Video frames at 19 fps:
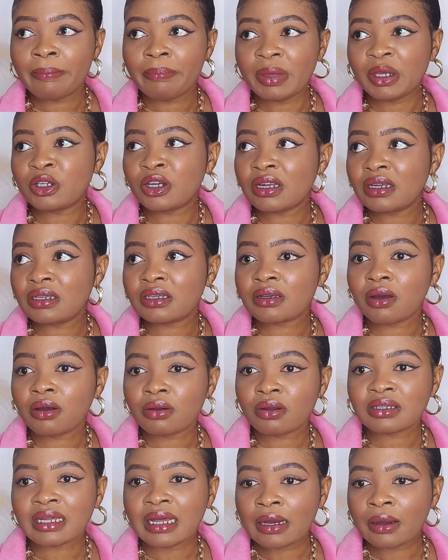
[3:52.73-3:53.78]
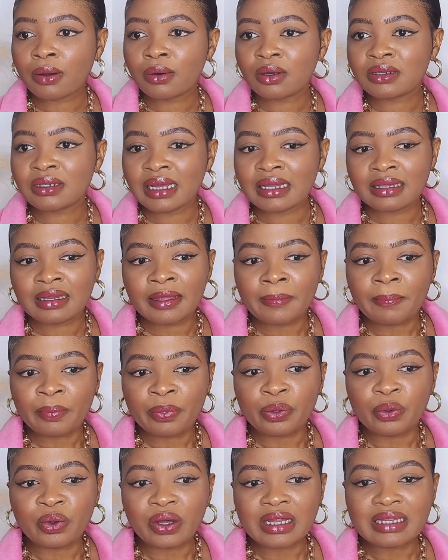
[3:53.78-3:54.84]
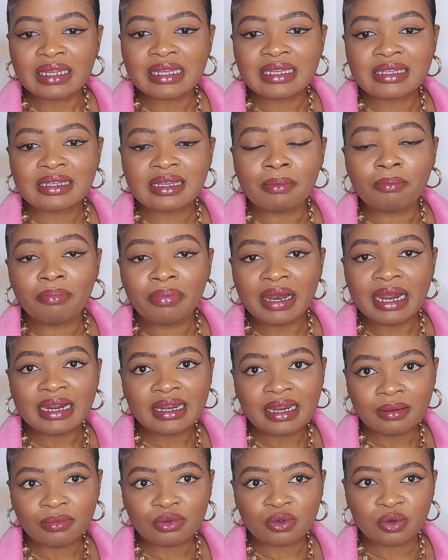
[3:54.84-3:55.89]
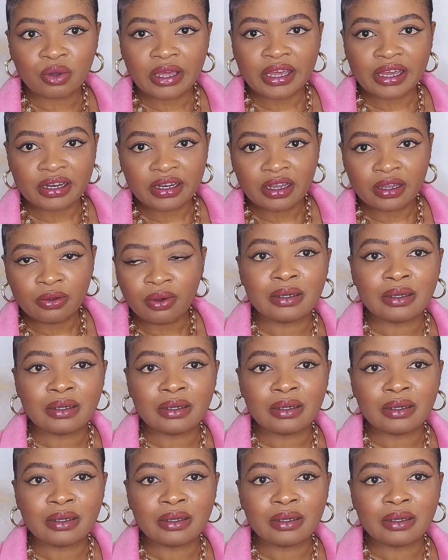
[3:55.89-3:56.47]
make sure these colors are colors that you can easily blend them together.